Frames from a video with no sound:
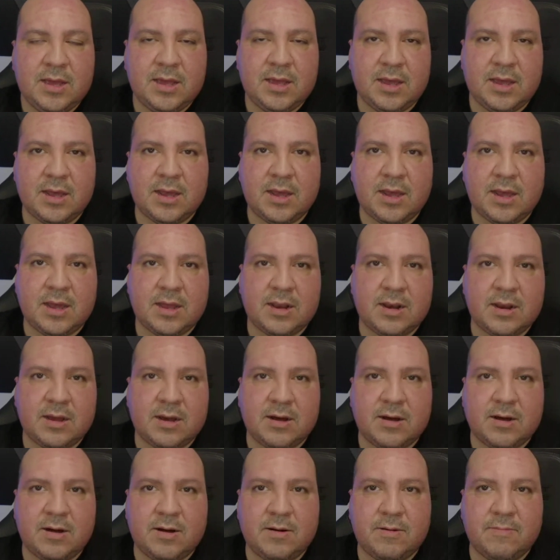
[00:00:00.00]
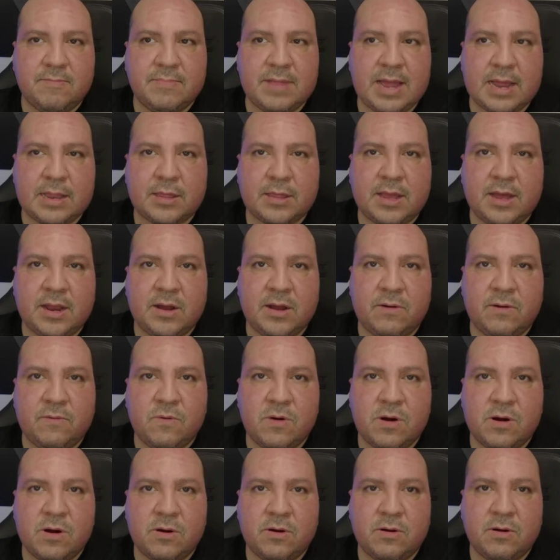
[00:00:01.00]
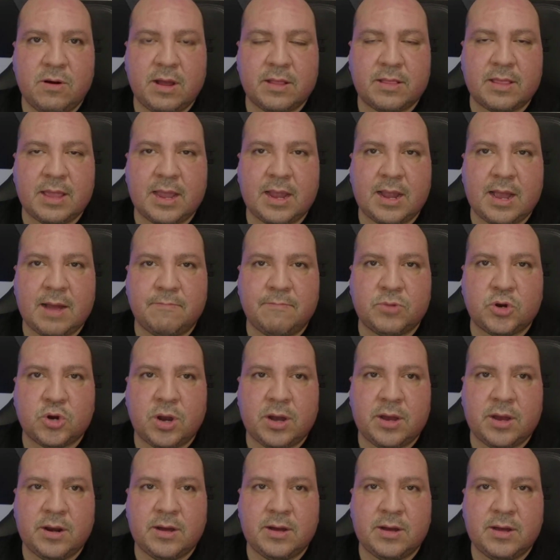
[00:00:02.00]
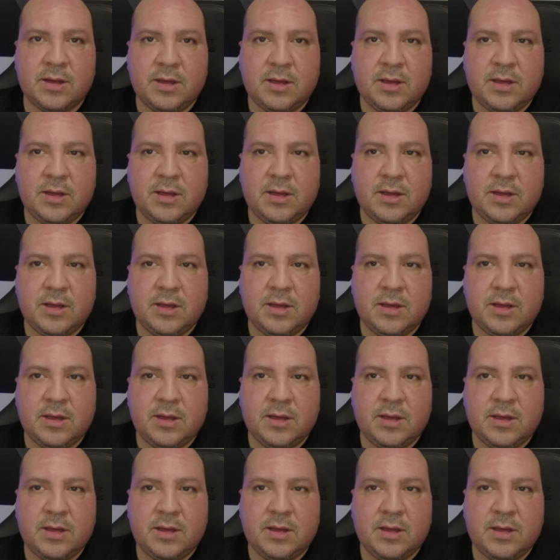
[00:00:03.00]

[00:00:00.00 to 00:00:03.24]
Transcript: And that's kind of where I think I'm trying to.